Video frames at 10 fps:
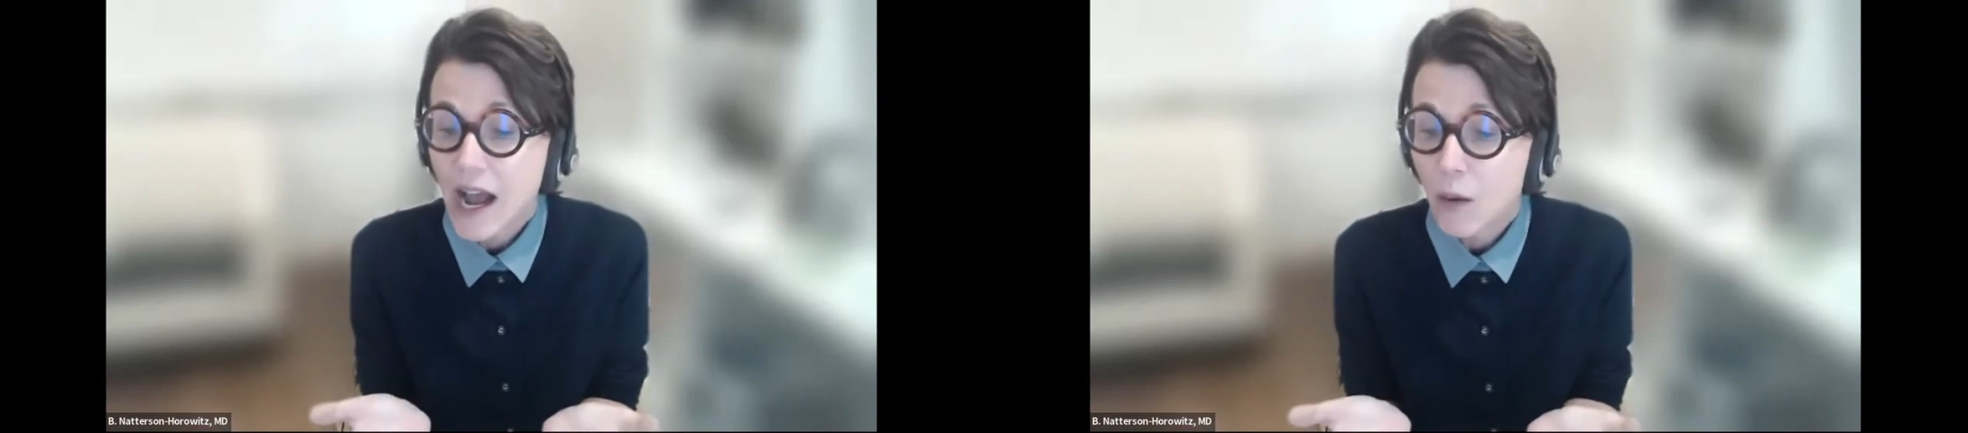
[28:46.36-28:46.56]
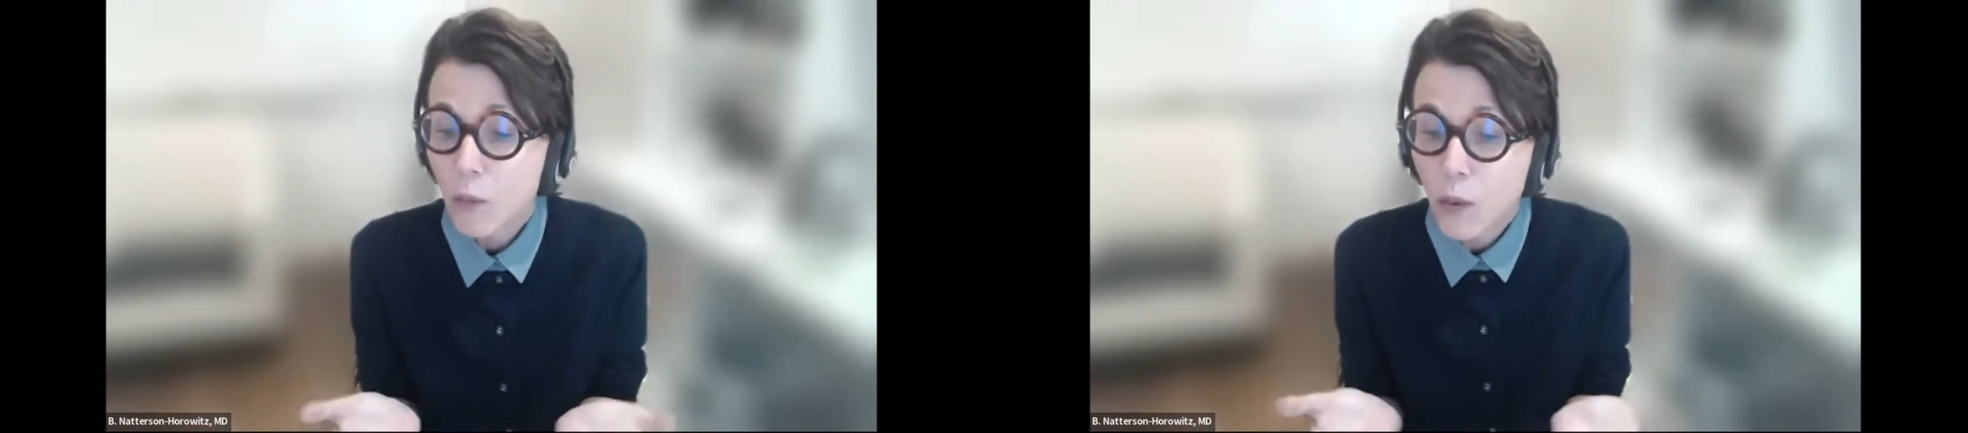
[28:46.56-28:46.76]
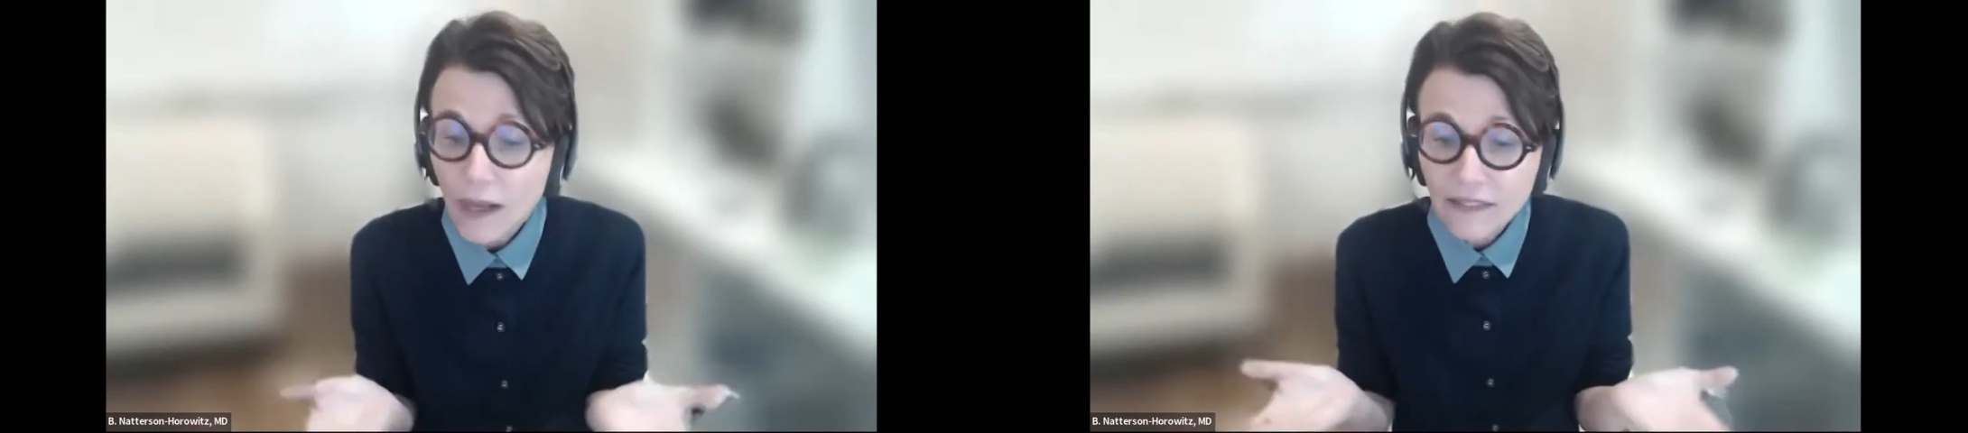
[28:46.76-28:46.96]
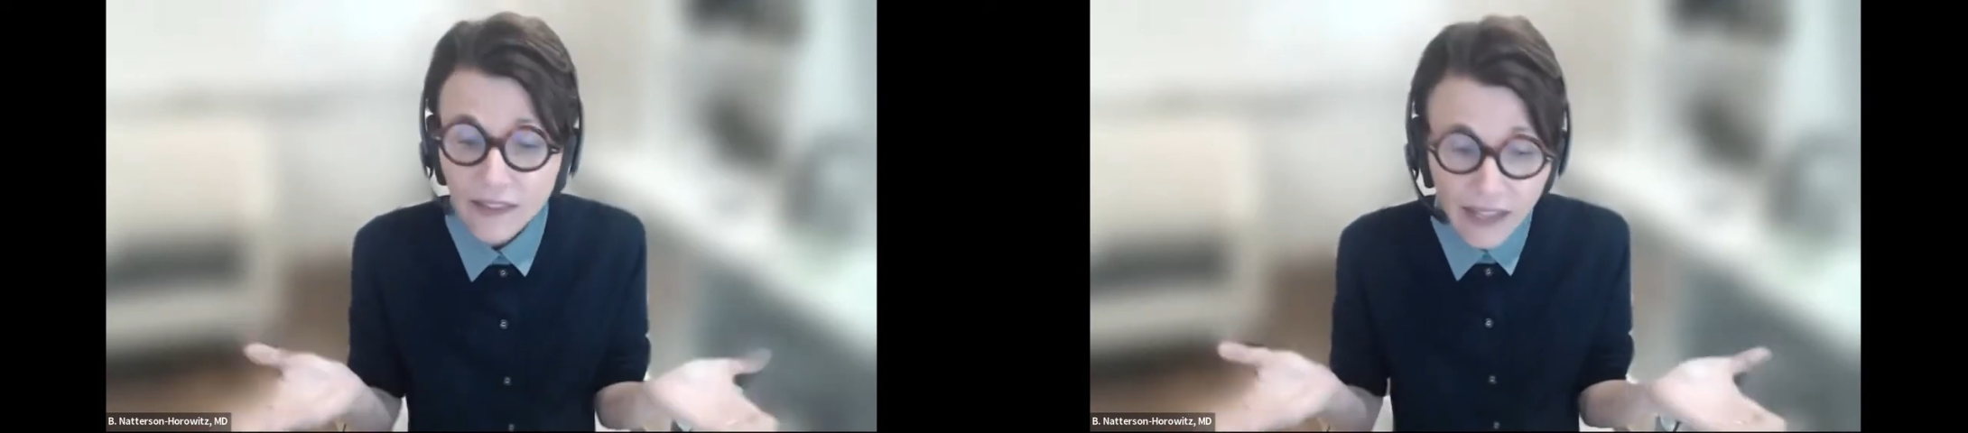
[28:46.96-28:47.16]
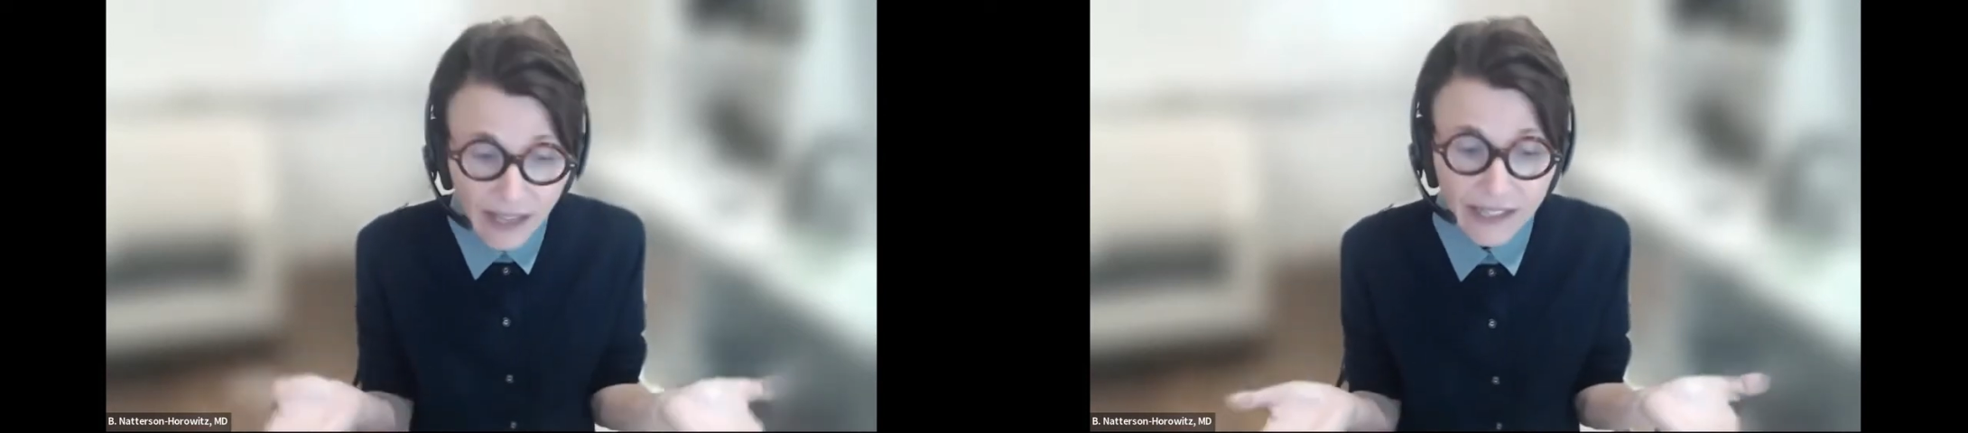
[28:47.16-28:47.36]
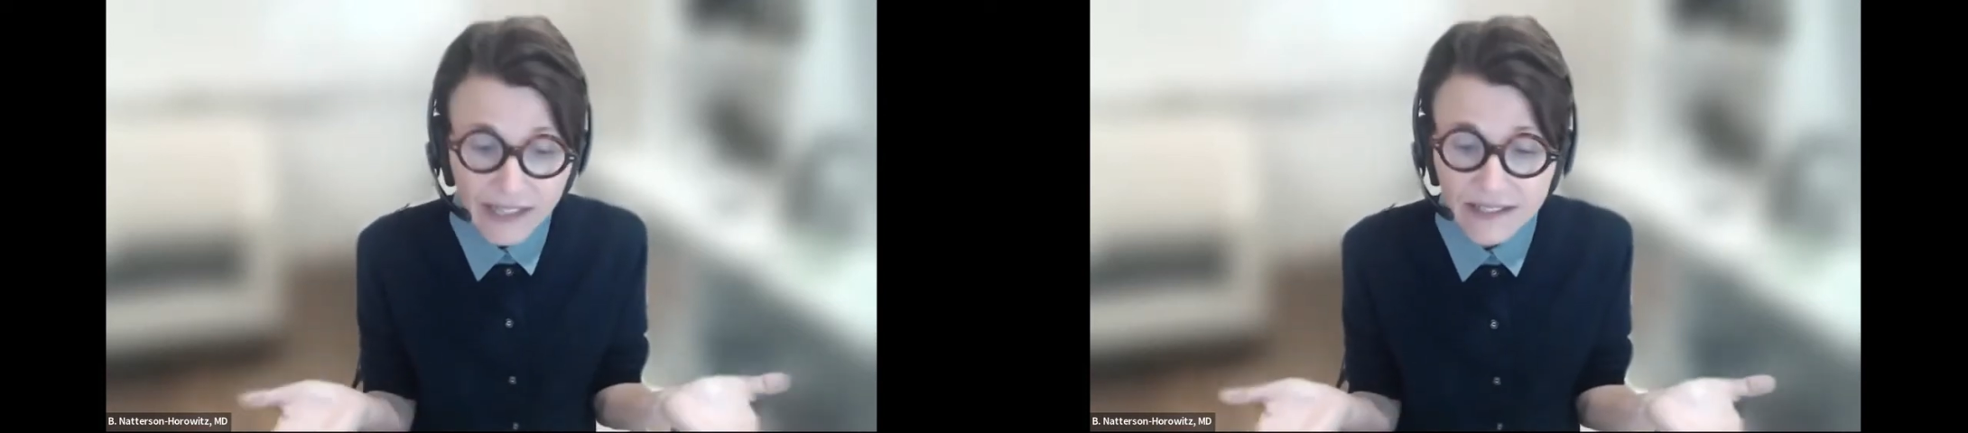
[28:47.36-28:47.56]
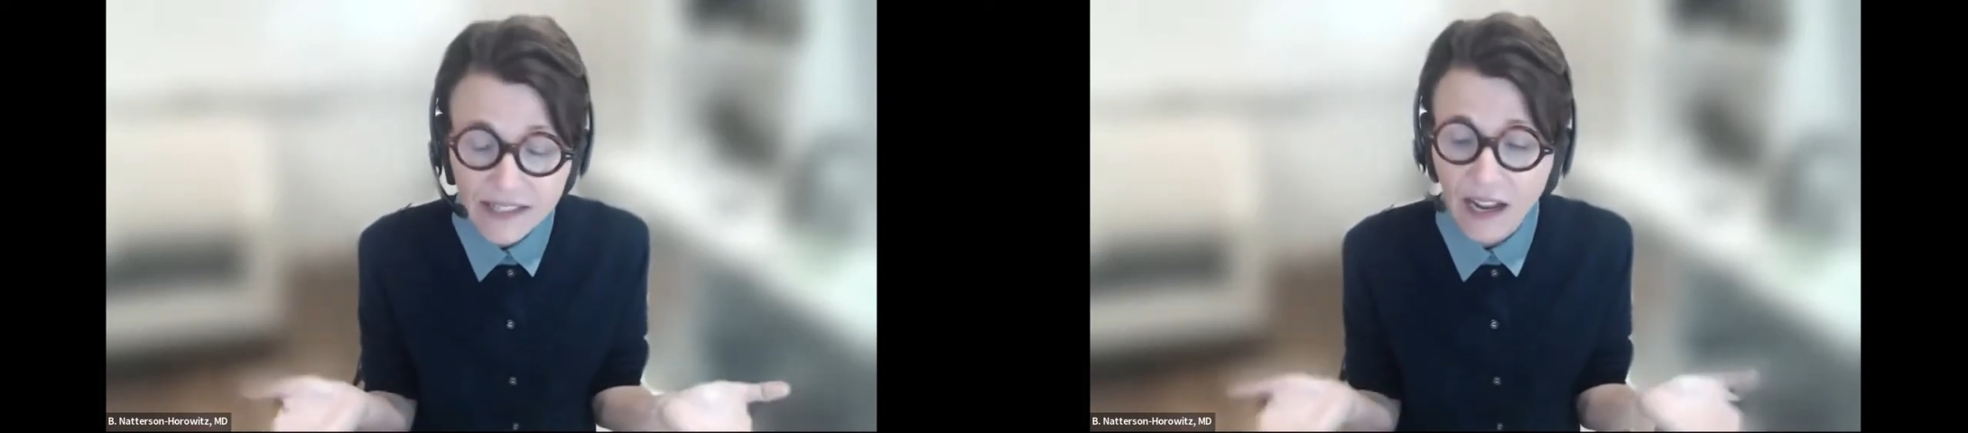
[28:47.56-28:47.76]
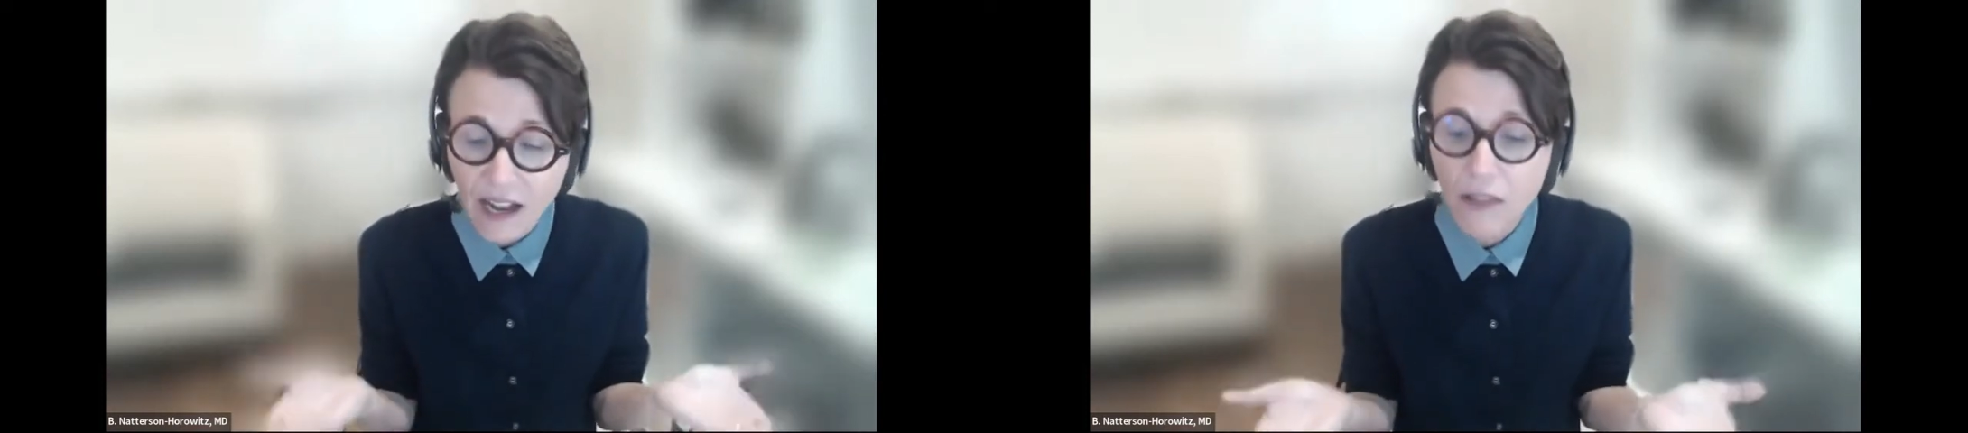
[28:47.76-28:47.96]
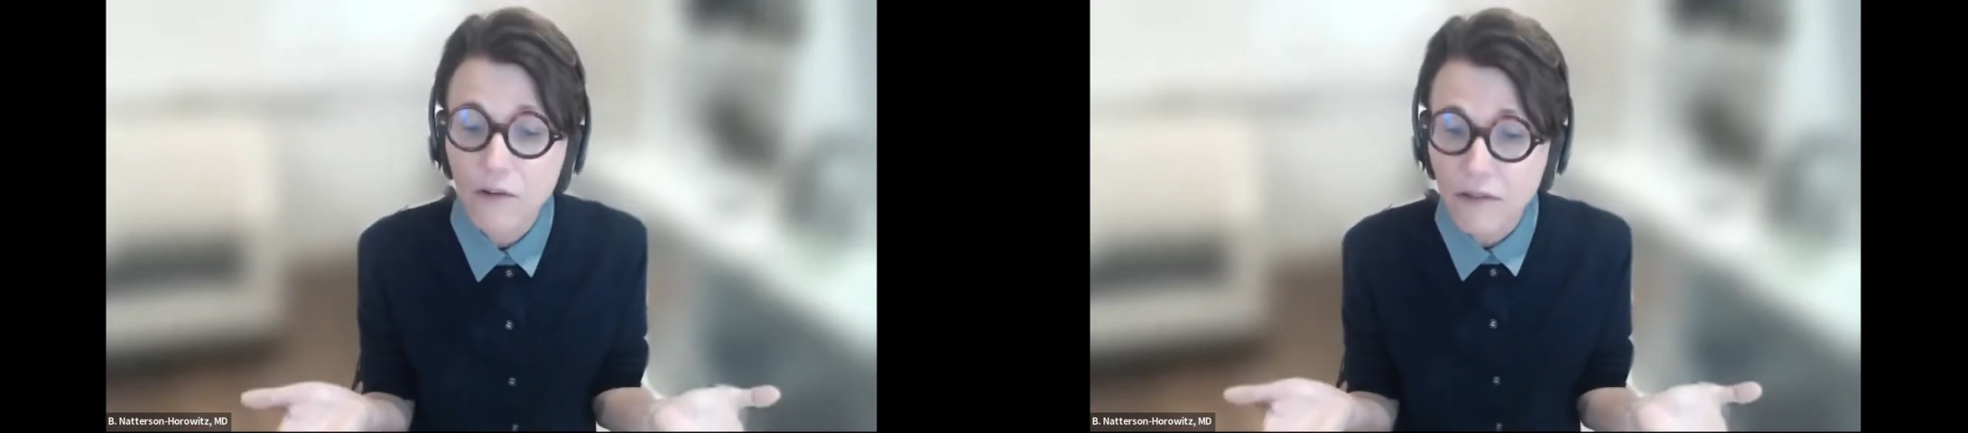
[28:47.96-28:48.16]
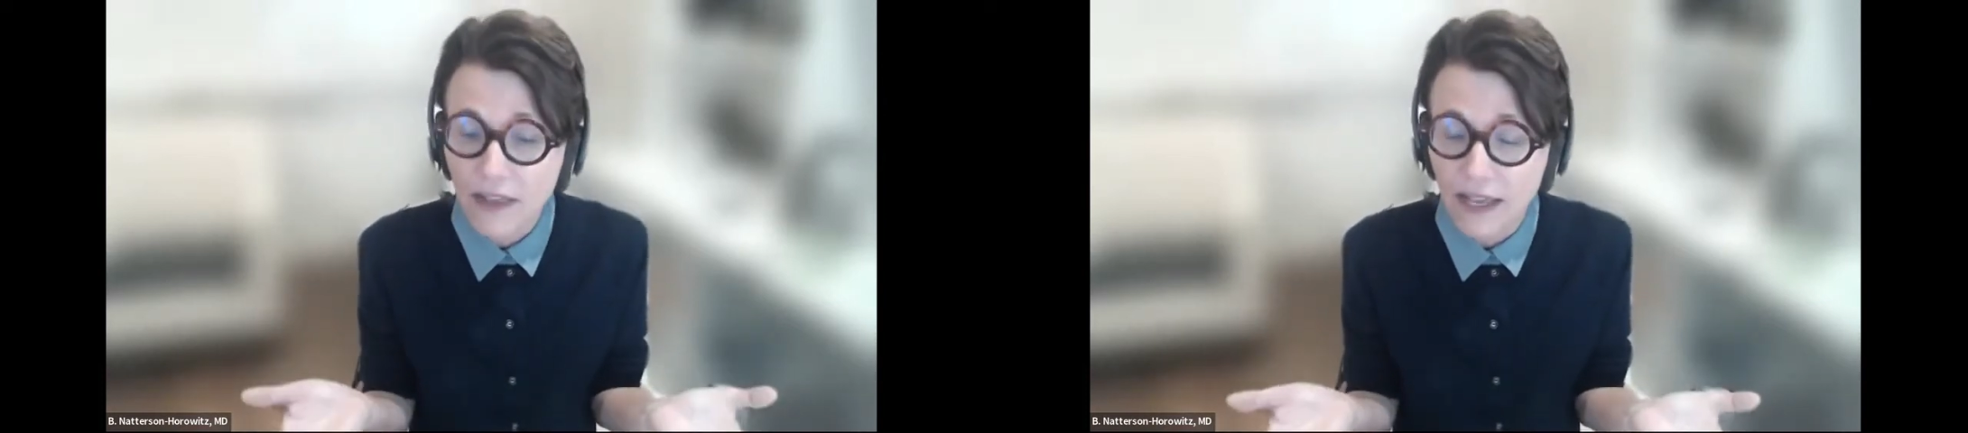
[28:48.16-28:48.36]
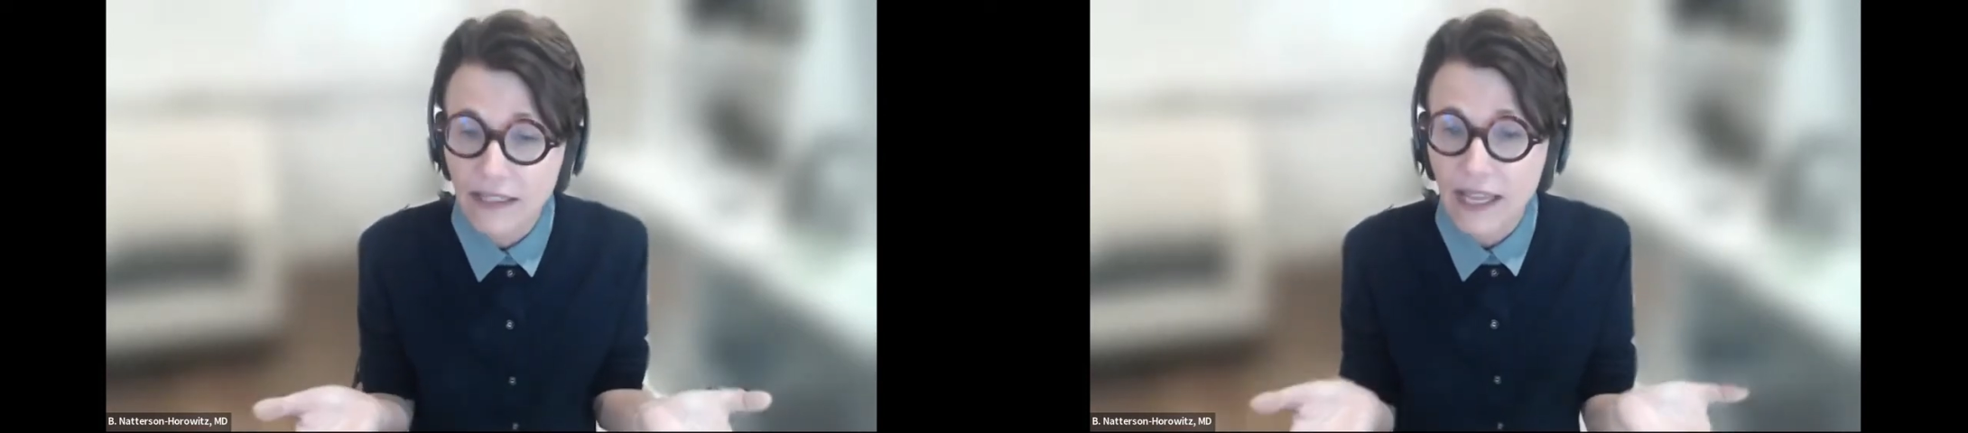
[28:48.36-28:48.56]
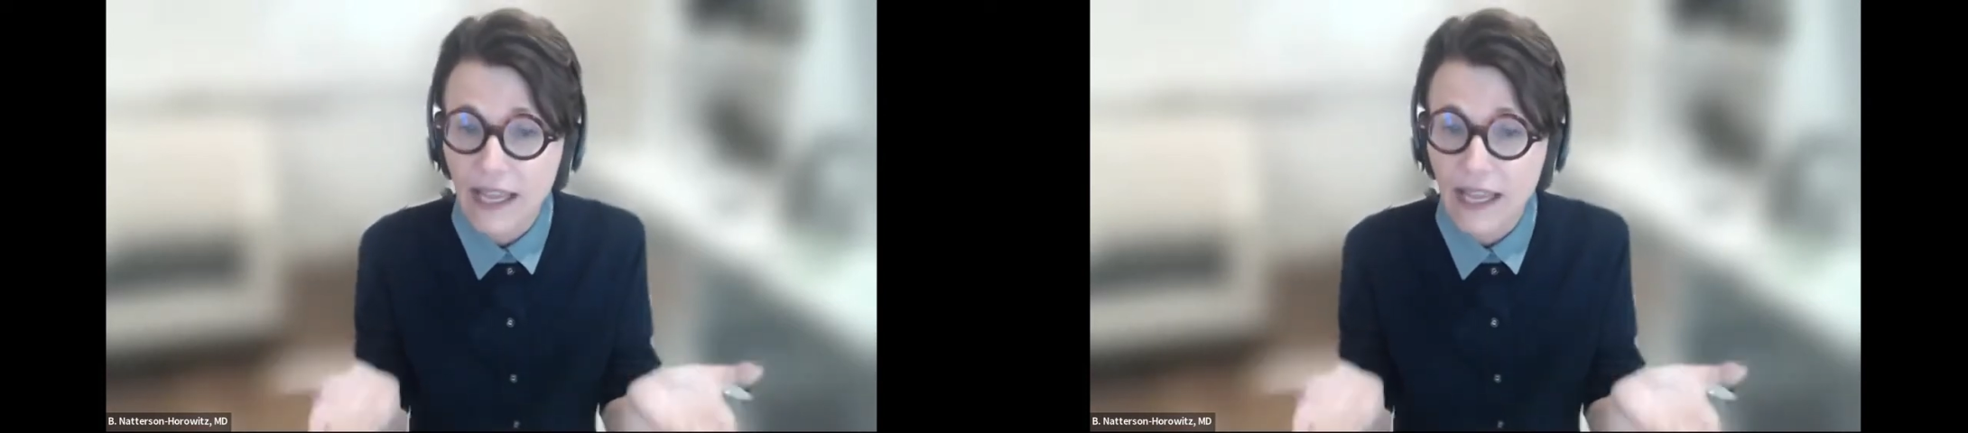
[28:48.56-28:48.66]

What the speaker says: what the heck is it other than